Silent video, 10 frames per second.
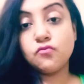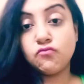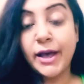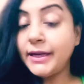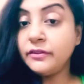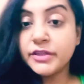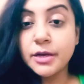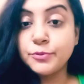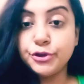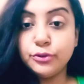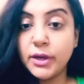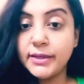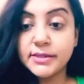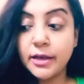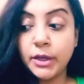I leave it up to you
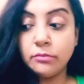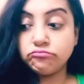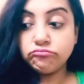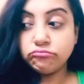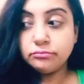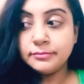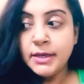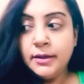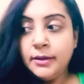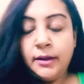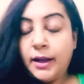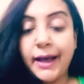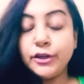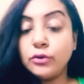guys. I mean, I